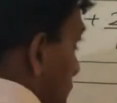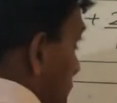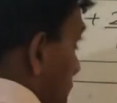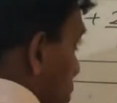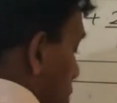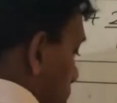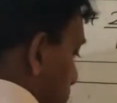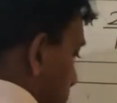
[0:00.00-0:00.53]

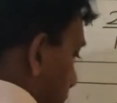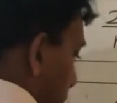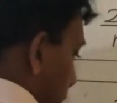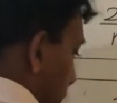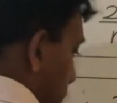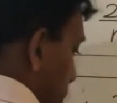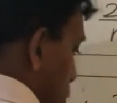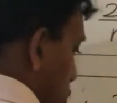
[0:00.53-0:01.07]
You can check
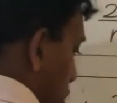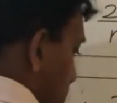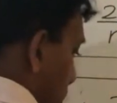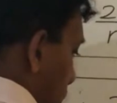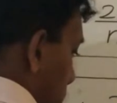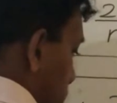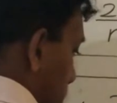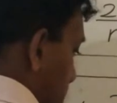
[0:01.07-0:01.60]
n to the
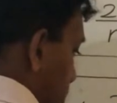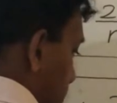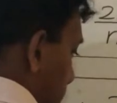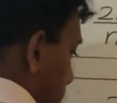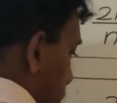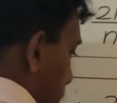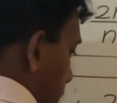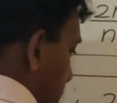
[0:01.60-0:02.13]
power
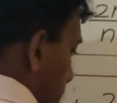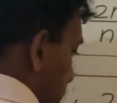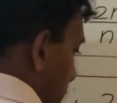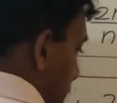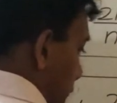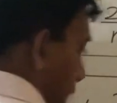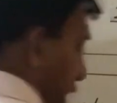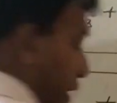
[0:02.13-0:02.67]
something, right?
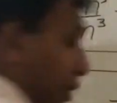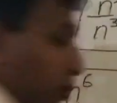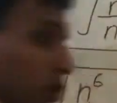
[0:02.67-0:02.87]
N to